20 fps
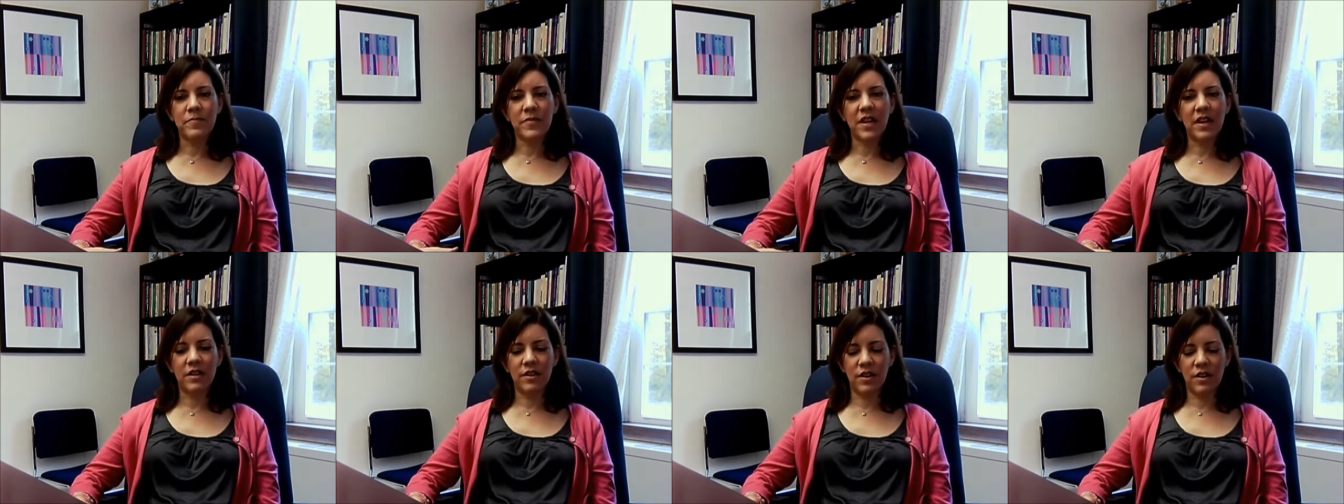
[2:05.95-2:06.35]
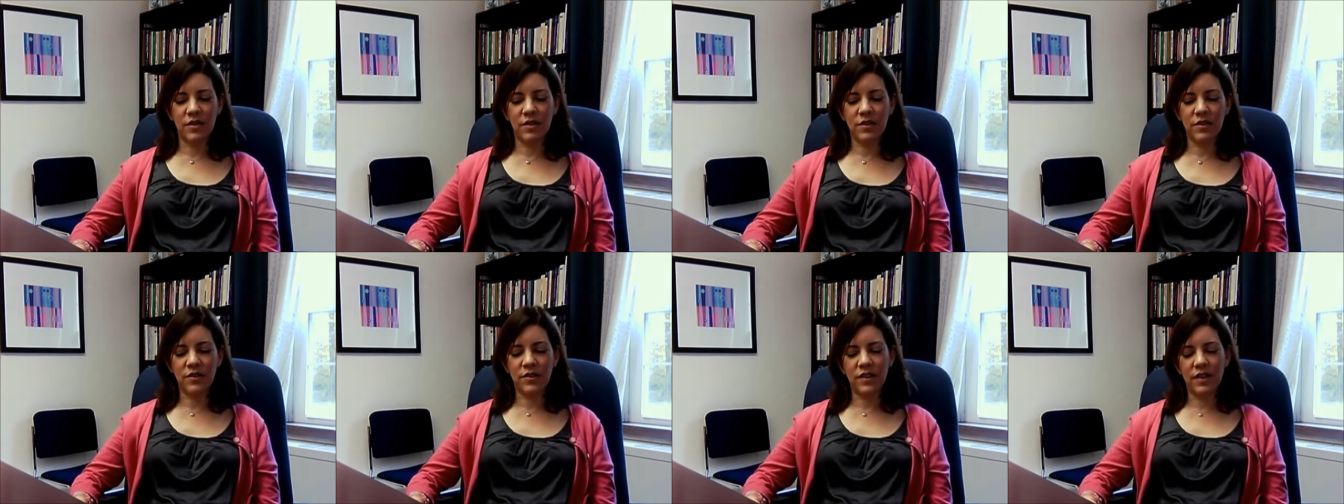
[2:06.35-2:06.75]
and
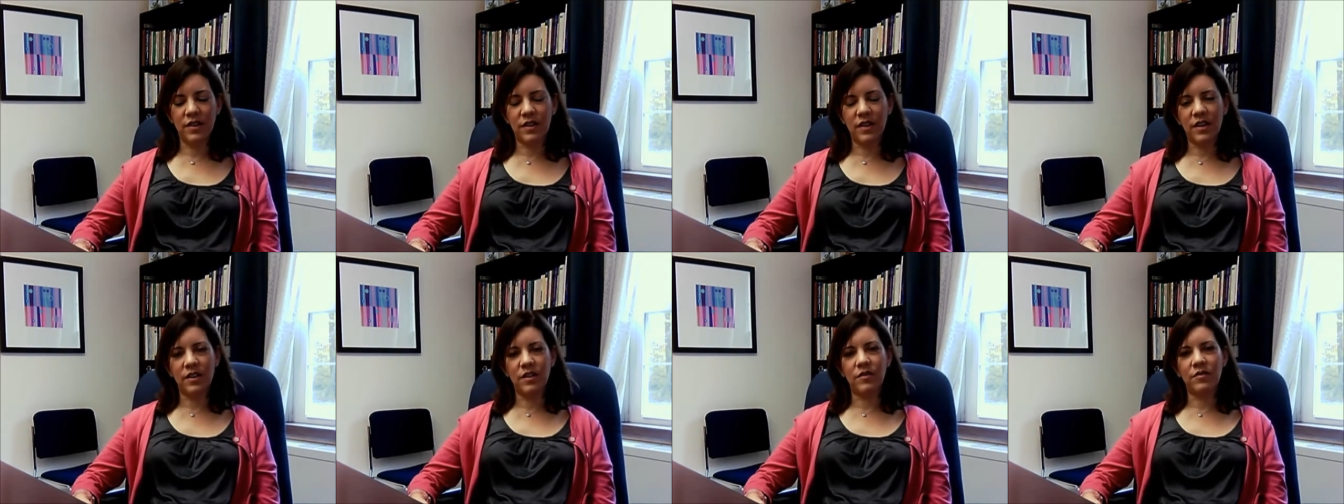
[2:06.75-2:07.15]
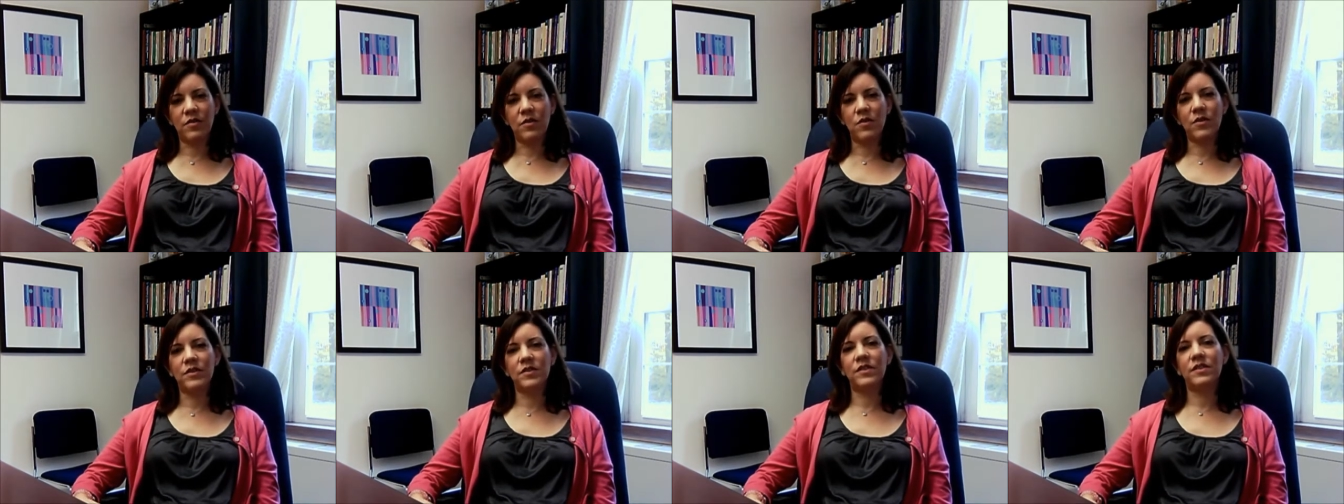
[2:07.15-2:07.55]
others, and then of
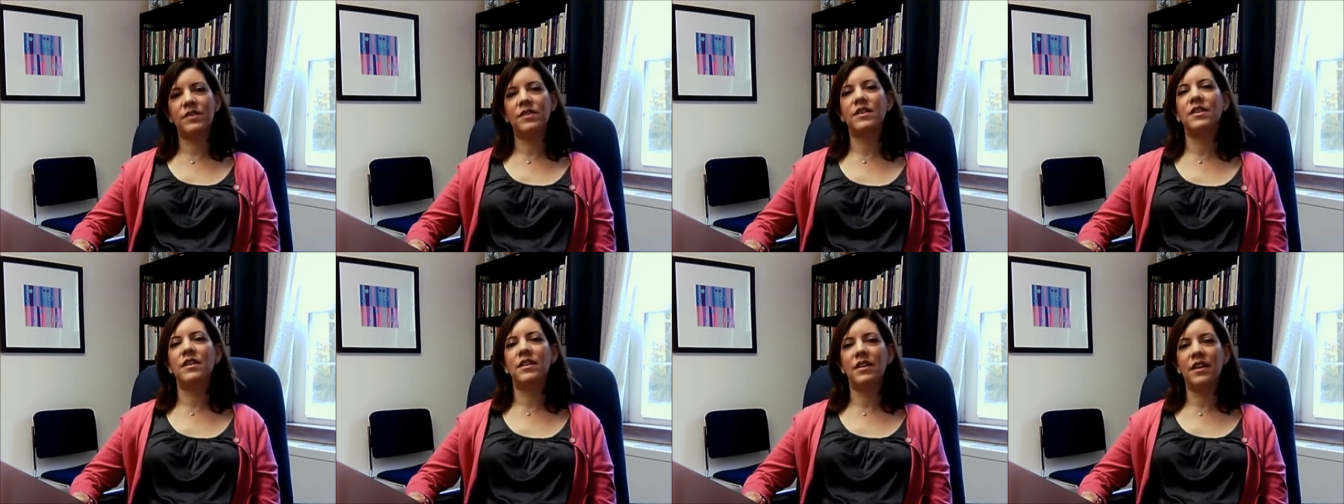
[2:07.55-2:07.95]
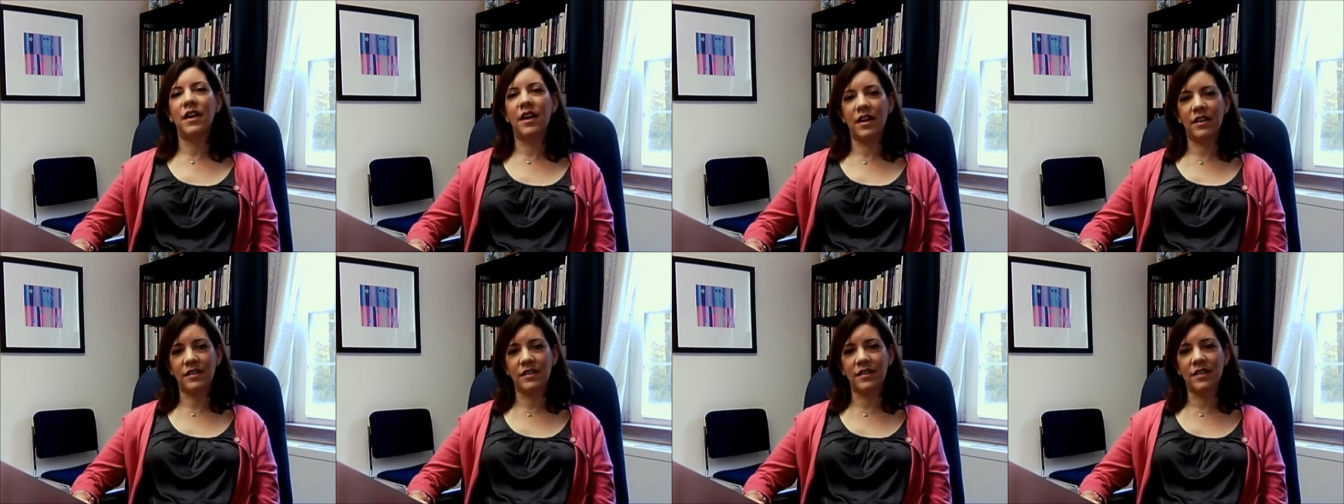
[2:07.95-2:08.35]
course the
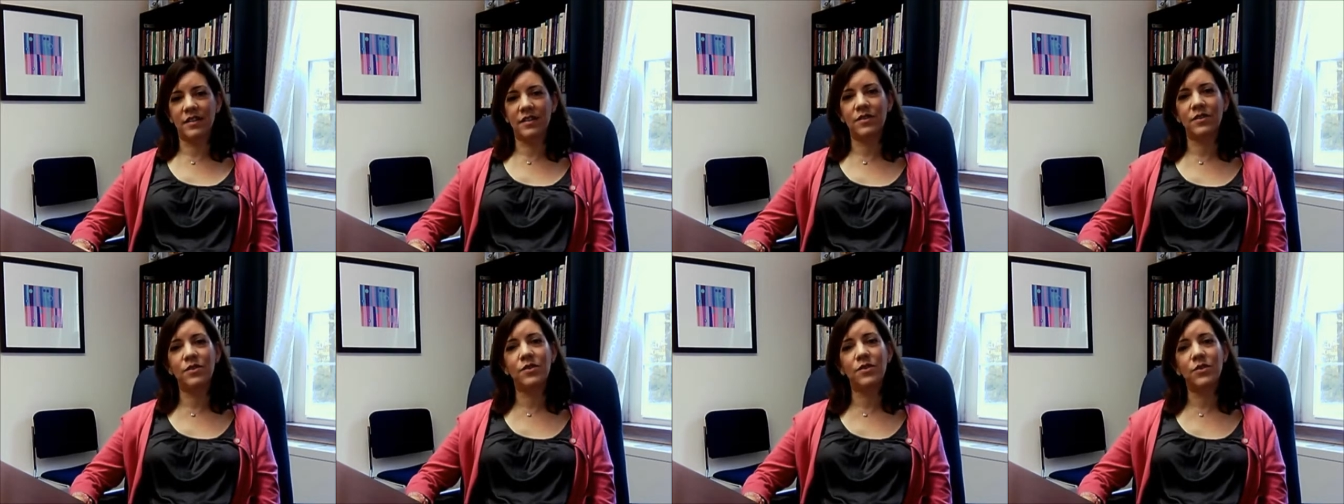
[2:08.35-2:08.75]
Axis